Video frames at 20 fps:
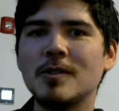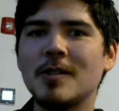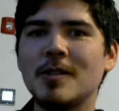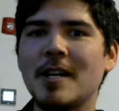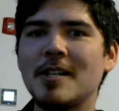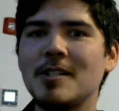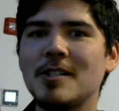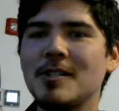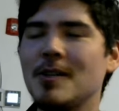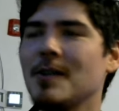
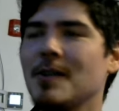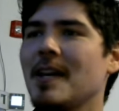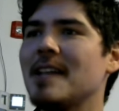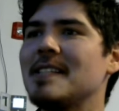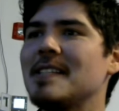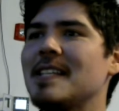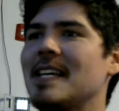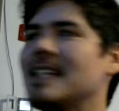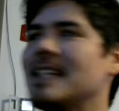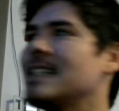try to
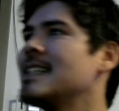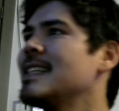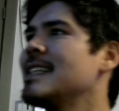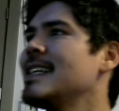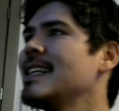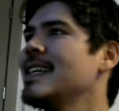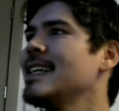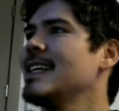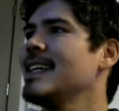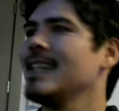showcase it.
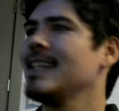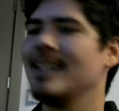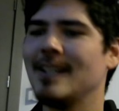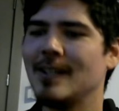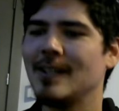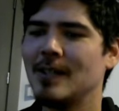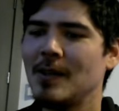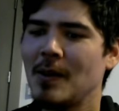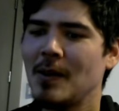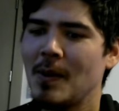
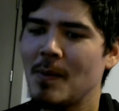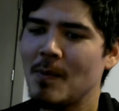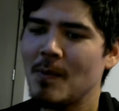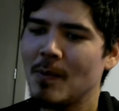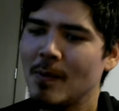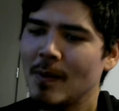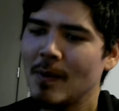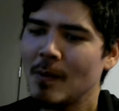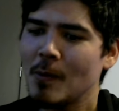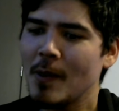
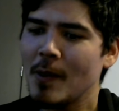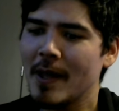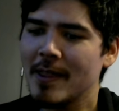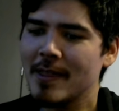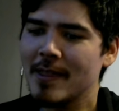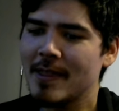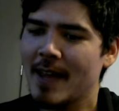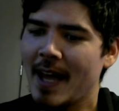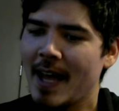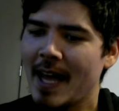
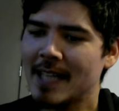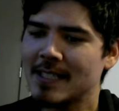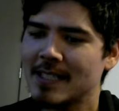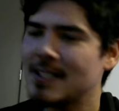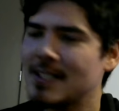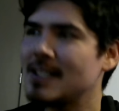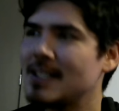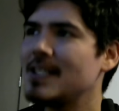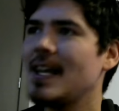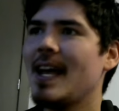With that
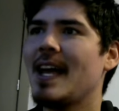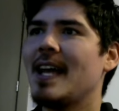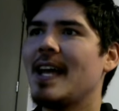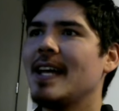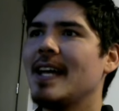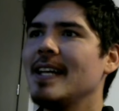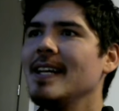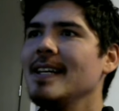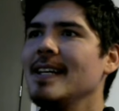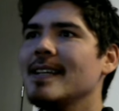
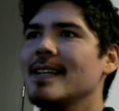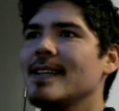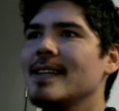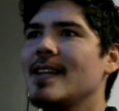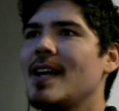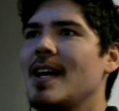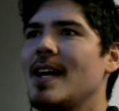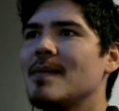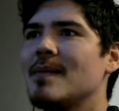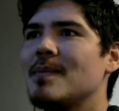said,
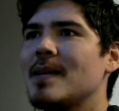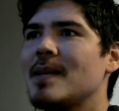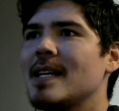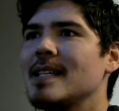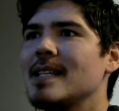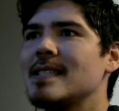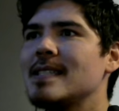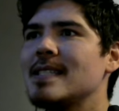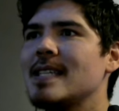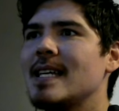let
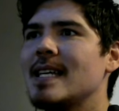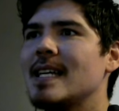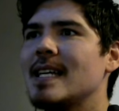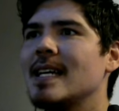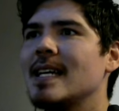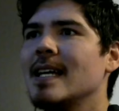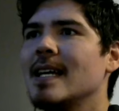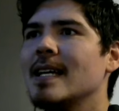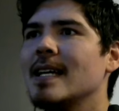me see.